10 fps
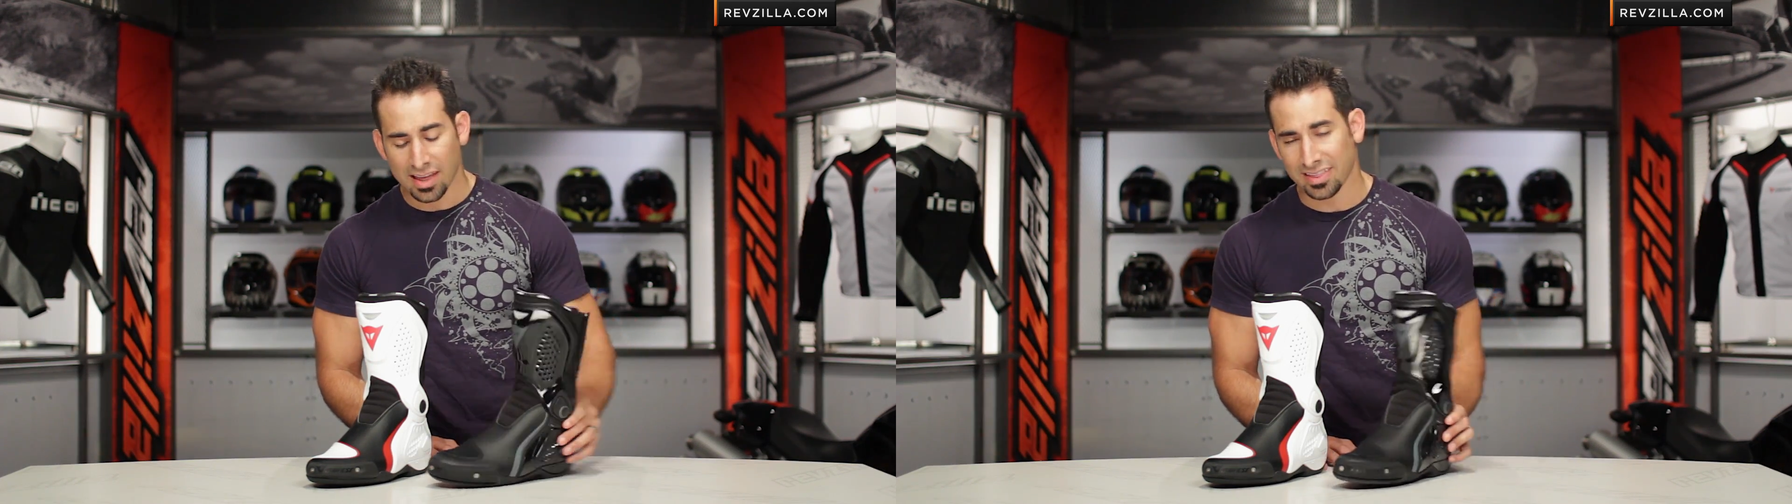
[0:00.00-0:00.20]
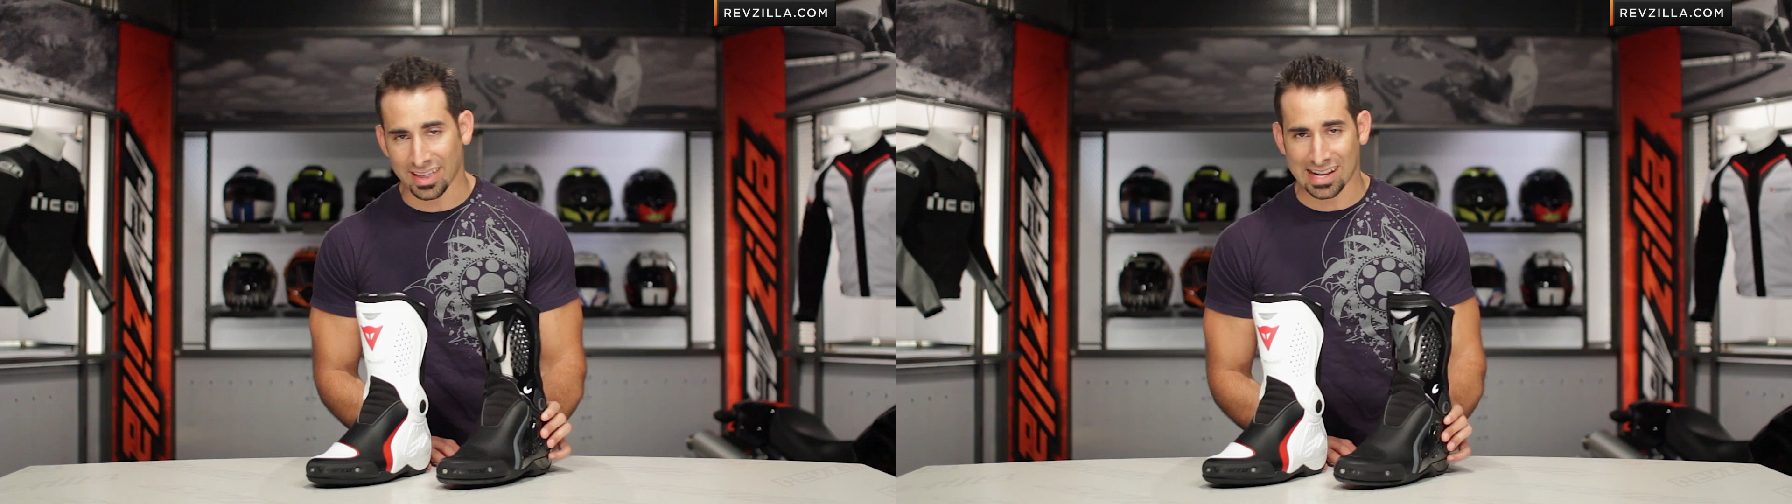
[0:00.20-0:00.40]

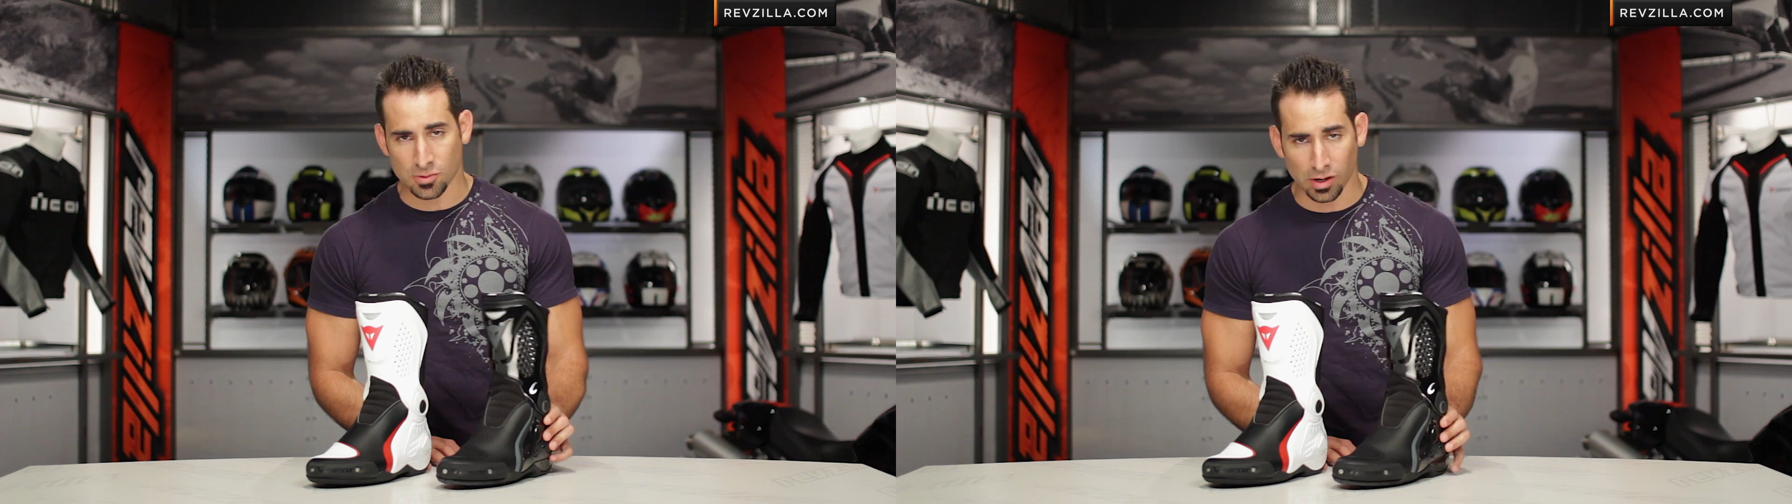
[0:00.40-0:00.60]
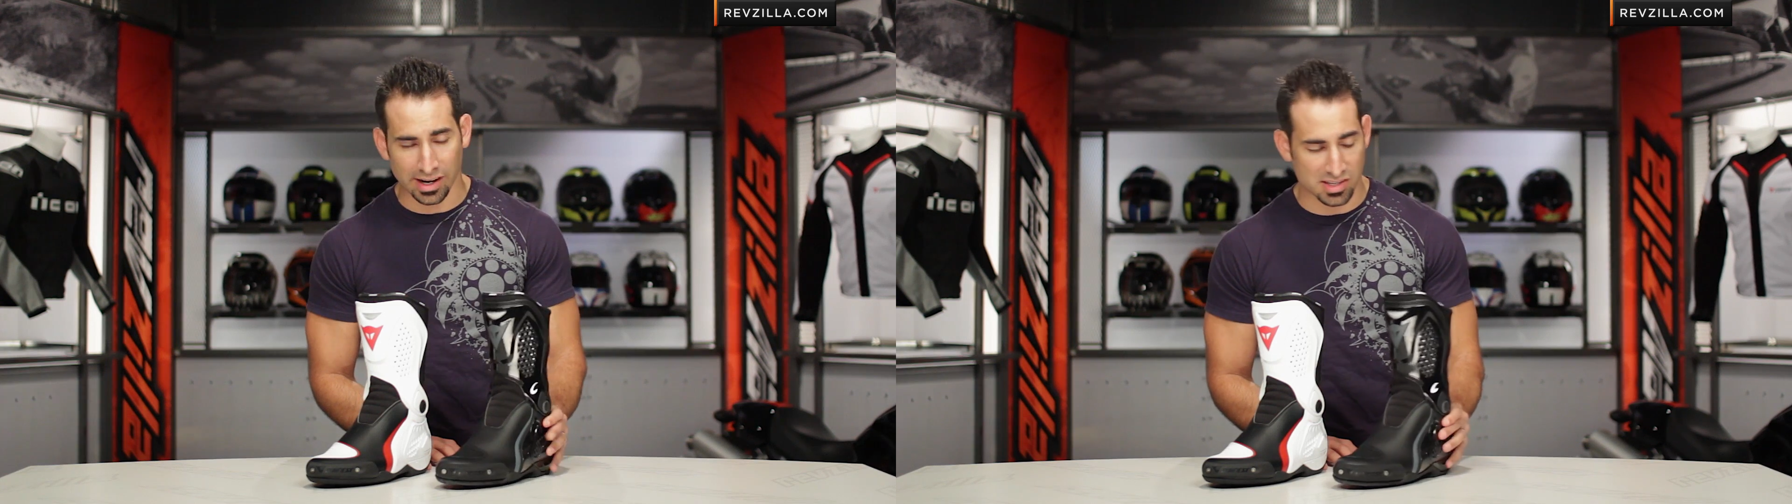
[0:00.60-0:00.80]

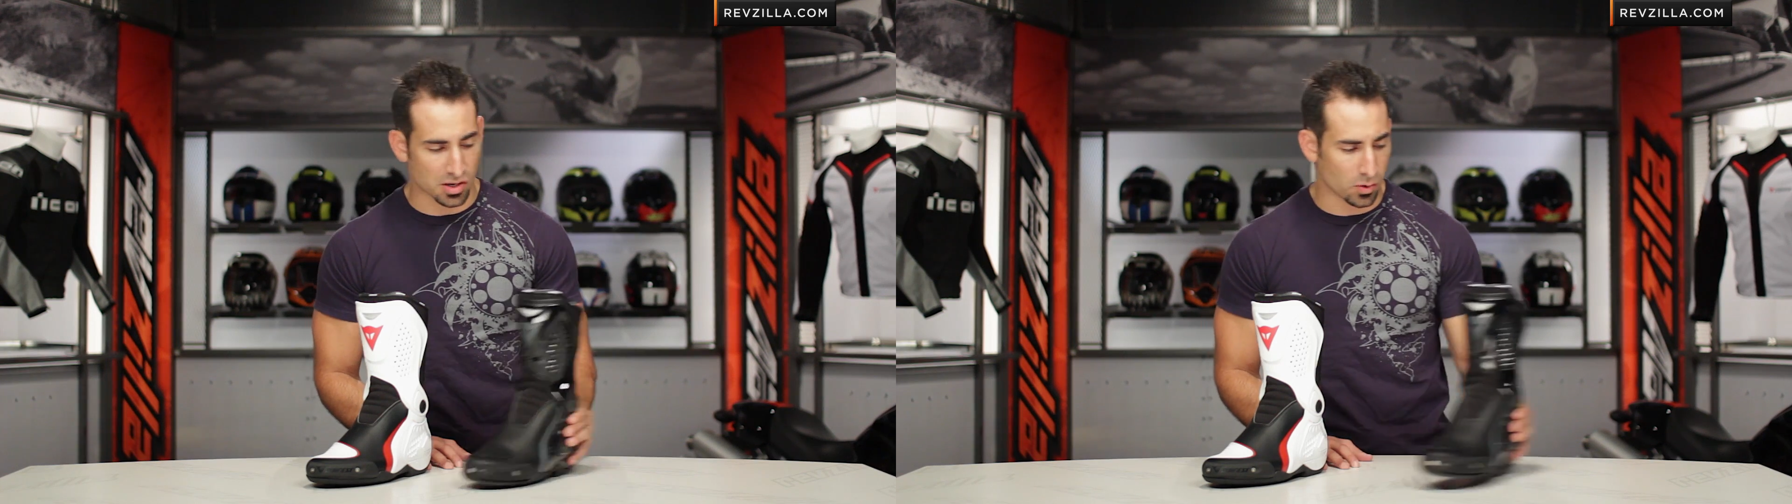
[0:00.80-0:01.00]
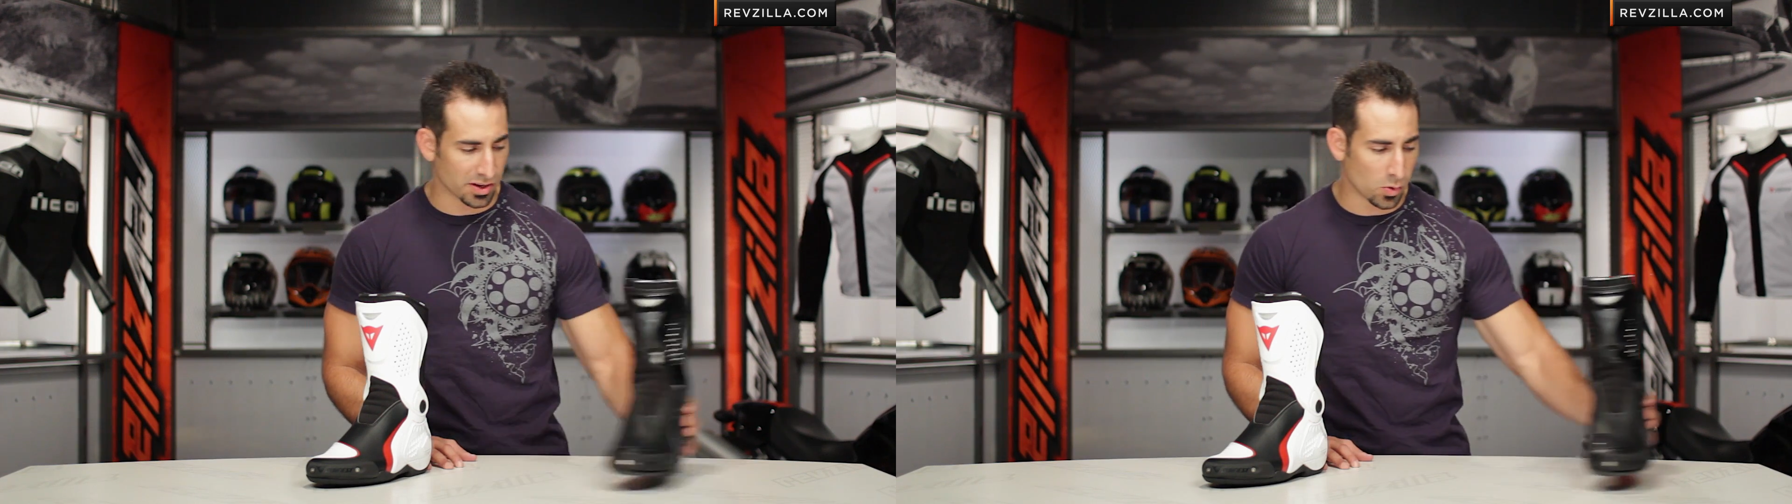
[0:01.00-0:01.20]
that's why it's
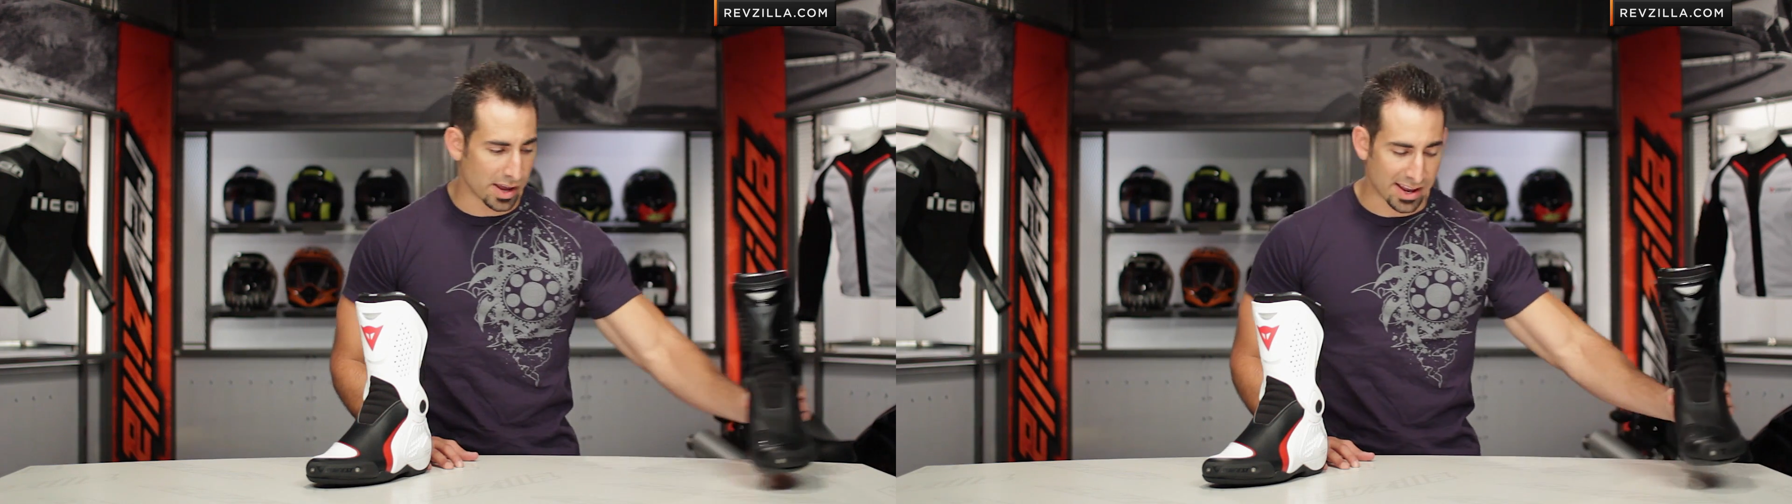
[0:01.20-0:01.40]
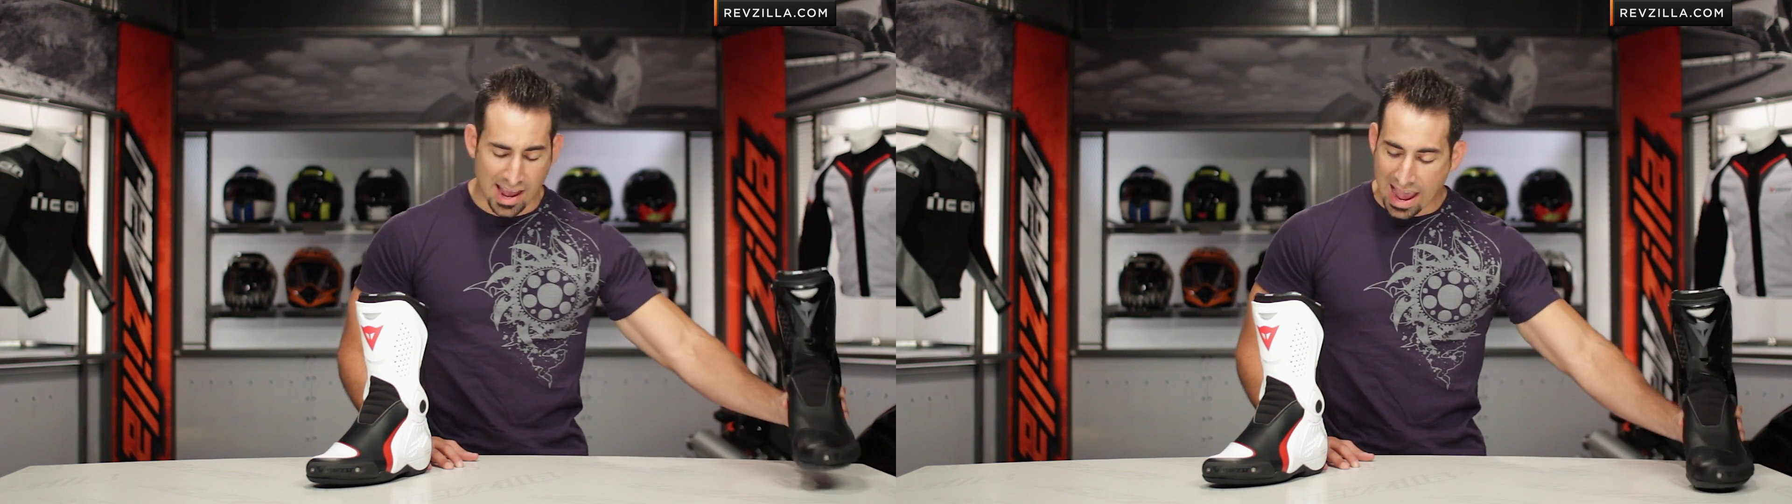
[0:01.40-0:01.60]
going away.